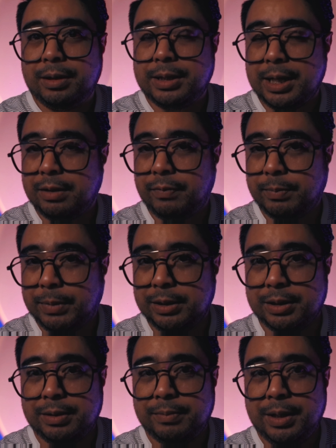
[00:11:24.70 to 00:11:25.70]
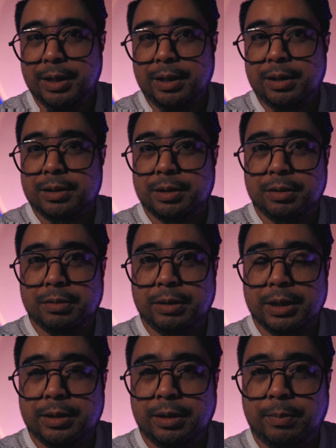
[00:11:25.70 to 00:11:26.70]
end of the month. So
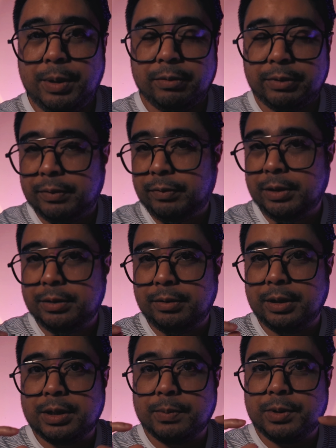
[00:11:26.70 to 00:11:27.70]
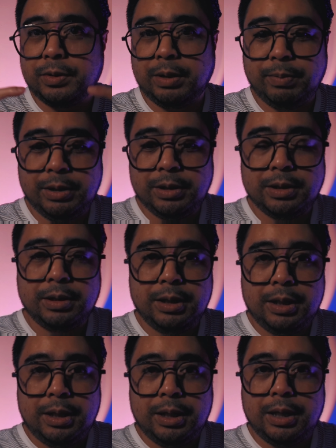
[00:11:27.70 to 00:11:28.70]
it's going to be a raffle to the subscribers
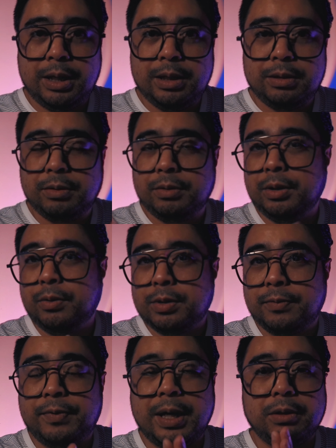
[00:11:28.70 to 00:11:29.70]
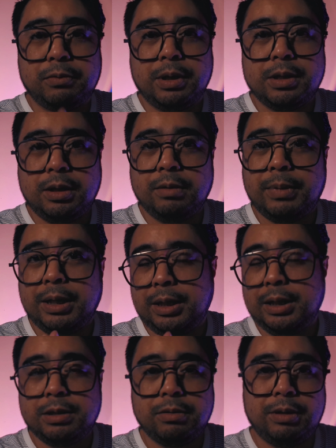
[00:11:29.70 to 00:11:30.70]
and to those followers on my
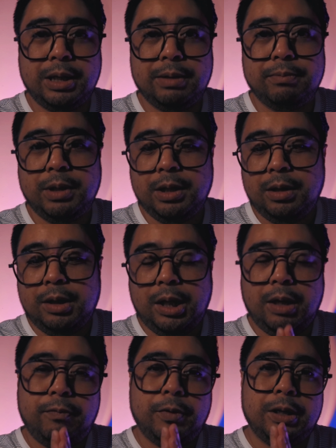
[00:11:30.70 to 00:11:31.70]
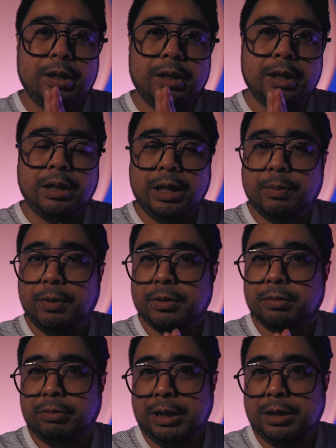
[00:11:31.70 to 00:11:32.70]
Instagram. If we're unable
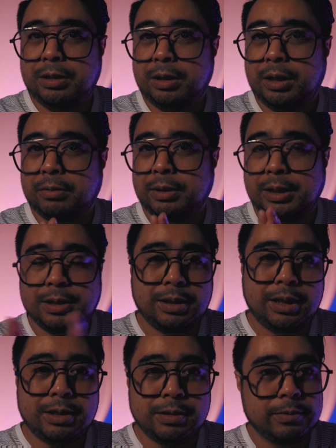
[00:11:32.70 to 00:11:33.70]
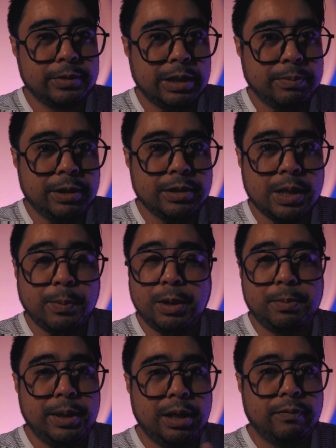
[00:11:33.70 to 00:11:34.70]
to reach our desired subscribers, I'm
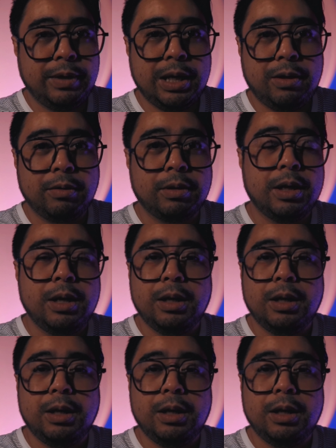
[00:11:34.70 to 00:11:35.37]
going to be giving out